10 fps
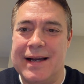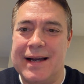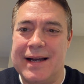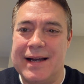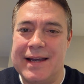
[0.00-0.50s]

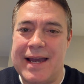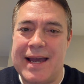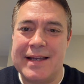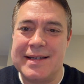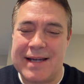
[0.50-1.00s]

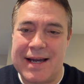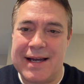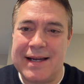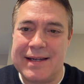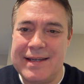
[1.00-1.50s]

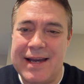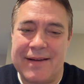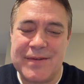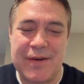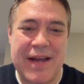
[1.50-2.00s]

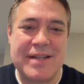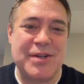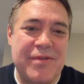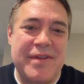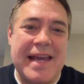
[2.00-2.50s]
Yeah. So if that's
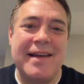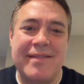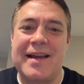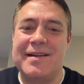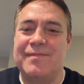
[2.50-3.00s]
your thing,
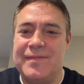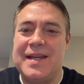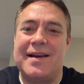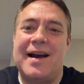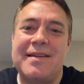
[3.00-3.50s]
then
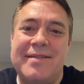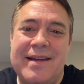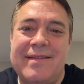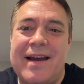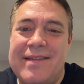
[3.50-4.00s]
yeah, I
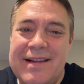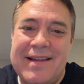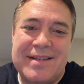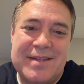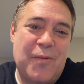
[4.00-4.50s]
think
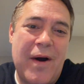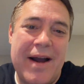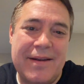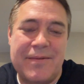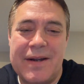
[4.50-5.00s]
that's the
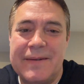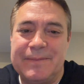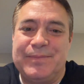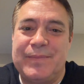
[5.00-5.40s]
why, right?